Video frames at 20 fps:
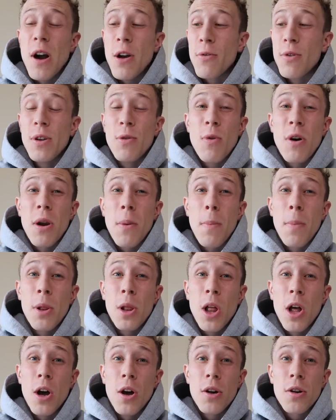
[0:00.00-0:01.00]
I really want to
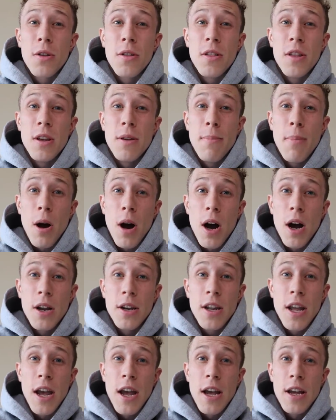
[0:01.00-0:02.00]
plug the
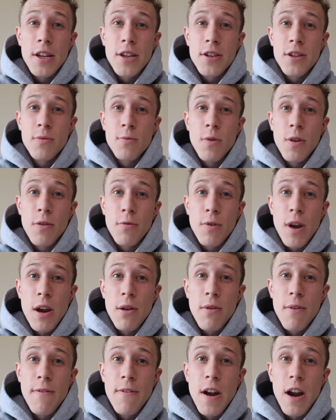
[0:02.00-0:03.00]
podcast with
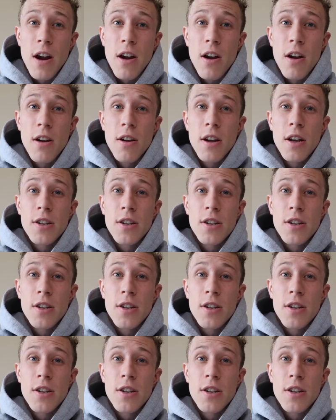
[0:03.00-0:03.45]
Ray Rivera.